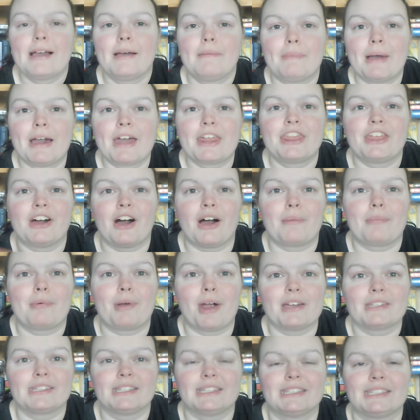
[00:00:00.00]
my thought
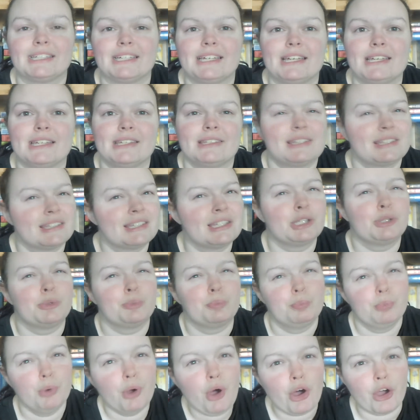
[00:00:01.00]
process is this is
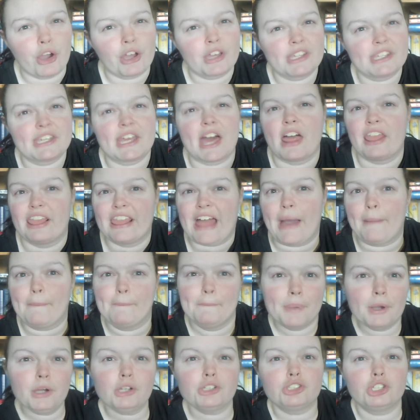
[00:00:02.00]
books that
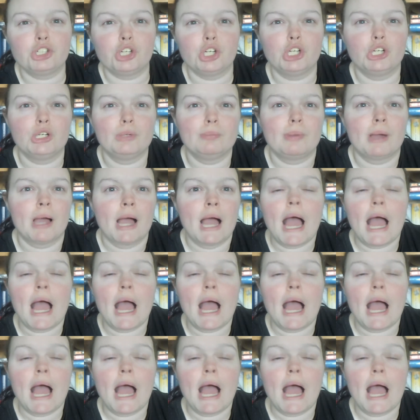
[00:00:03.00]
booktube